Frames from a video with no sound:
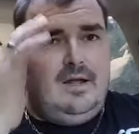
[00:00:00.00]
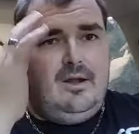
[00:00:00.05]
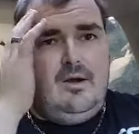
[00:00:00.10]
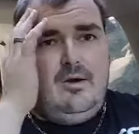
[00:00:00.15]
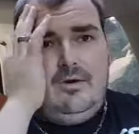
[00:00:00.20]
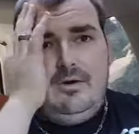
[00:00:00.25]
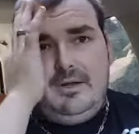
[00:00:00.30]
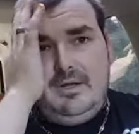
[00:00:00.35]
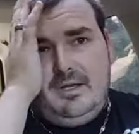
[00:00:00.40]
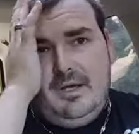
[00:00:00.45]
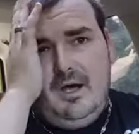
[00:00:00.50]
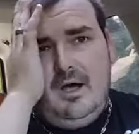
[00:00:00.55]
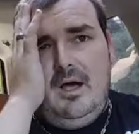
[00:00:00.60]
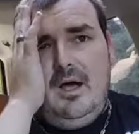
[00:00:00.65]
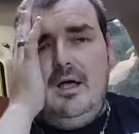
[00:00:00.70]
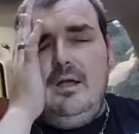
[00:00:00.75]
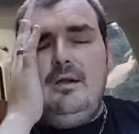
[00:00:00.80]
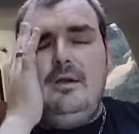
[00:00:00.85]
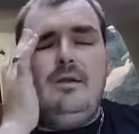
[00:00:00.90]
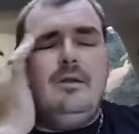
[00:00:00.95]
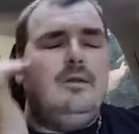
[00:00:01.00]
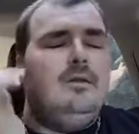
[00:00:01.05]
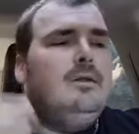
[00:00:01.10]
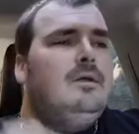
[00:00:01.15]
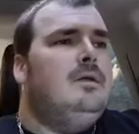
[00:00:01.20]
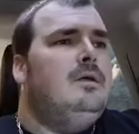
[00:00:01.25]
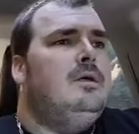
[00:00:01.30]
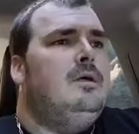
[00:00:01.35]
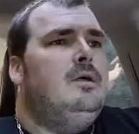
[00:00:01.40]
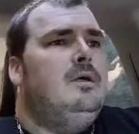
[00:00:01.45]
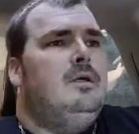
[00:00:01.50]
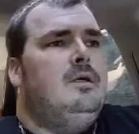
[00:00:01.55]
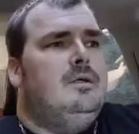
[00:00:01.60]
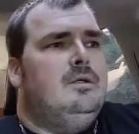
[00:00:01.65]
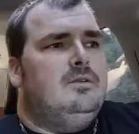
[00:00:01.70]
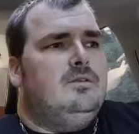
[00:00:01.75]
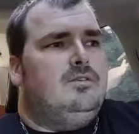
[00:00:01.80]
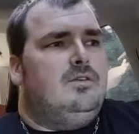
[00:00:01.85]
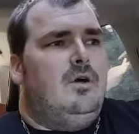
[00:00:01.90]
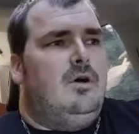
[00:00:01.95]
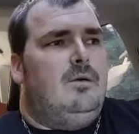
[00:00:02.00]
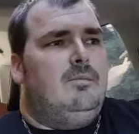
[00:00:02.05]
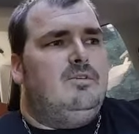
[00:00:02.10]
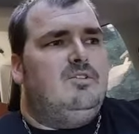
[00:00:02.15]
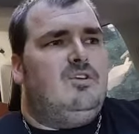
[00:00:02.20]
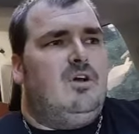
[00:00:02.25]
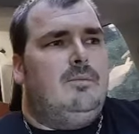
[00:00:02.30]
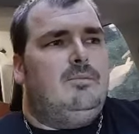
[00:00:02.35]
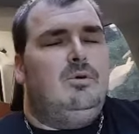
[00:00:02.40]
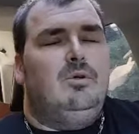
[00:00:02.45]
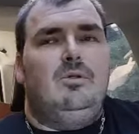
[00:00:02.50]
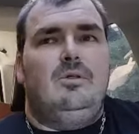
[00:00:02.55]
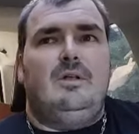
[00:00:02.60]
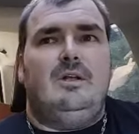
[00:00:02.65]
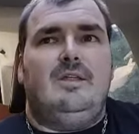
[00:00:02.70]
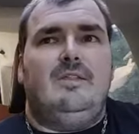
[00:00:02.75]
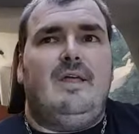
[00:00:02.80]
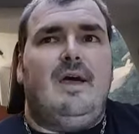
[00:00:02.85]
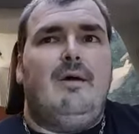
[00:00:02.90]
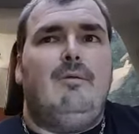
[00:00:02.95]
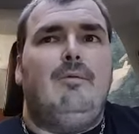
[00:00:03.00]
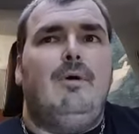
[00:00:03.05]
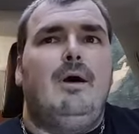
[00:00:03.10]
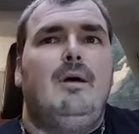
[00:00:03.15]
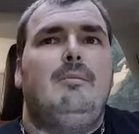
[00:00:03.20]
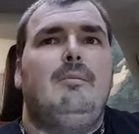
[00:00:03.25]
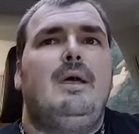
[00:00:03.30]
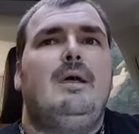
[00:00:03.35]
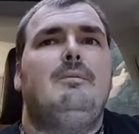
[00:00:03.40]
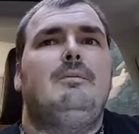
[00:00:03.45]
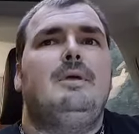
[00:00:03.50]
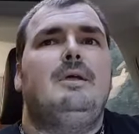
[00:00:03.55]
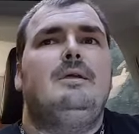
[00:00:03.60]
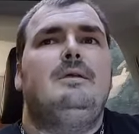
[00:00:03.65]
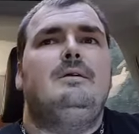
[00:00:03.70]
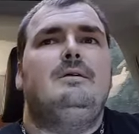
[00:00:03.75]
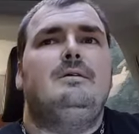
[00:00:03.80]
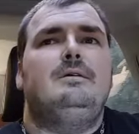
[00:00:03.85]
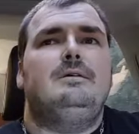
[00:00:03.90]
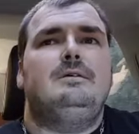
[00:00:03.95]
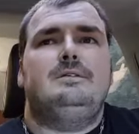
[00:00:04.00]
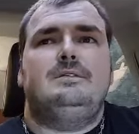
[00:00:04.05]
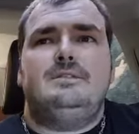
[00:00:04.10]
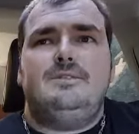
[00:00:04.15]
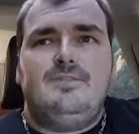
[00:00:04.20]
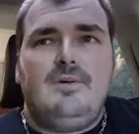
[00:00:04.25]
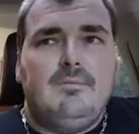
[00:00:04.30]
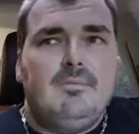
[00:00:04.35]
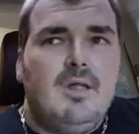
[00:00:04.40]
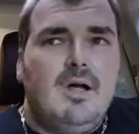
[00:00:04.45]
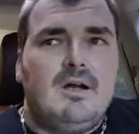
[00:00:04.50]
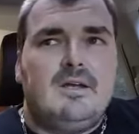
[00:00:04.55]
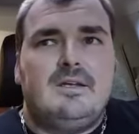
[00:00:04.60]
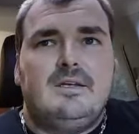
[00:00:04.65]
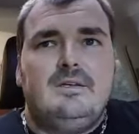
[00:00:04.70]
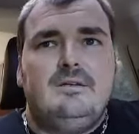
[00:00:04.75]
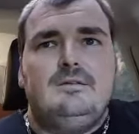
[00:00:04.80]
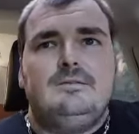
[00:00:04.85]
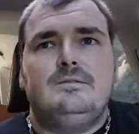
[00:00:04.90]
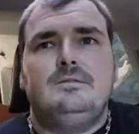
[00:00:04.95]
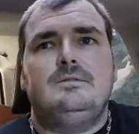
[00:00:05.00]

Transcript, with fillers: already cut. So I'm gonna try pulling it that way. Maybe if I'm lucky,